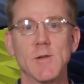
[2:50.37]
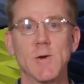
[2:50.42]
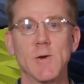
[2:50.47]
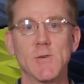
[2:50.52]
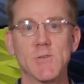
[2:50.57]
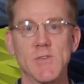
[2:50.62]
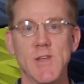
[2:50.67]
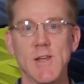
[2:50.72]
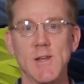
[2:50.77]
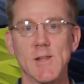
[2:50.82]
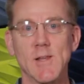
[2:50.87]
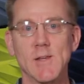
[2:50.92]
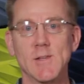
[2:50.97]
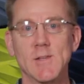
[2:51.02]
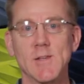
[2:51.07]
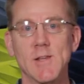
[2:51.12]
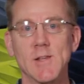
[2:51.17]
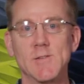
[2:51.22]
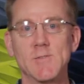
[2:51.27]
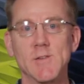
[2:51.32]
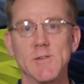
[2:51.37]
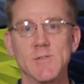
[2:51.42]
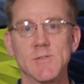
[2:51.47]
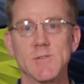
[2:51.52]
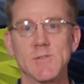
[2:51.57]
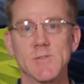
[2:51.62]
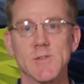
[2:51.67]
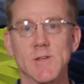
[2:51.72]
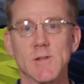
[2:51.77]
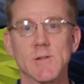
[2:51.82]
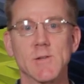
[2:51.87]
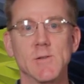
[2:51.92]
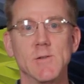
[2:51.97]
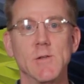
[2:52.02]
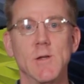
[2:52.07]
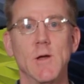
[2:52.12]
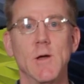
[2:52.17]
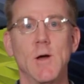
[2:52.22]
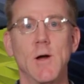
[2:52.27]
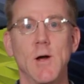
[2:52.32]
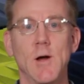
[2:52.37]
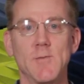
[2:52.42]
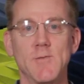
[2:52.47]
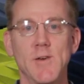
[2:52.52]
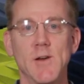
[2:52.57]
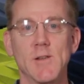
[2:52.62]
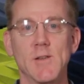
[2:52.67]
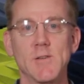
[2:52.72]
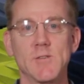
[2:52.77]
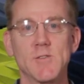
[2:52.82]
or satellite television signal, are fairly